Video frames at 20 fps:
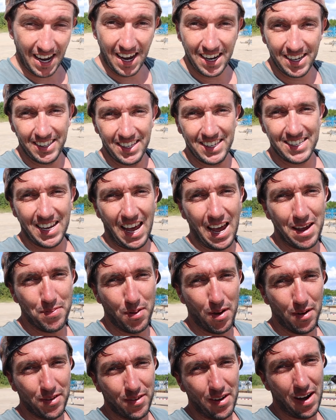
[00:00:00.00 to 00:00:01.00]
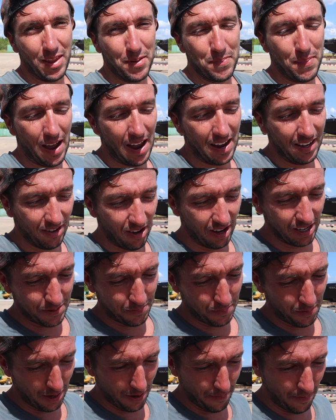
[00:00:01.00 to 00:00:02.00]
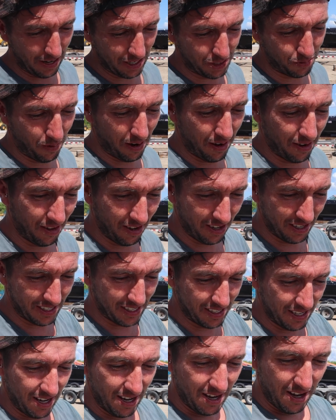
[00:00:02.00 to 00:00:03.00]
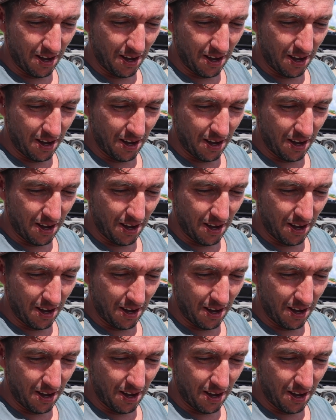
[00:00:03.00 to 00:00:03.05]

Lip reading: Taking the tape off around the paint line's pretty much one of those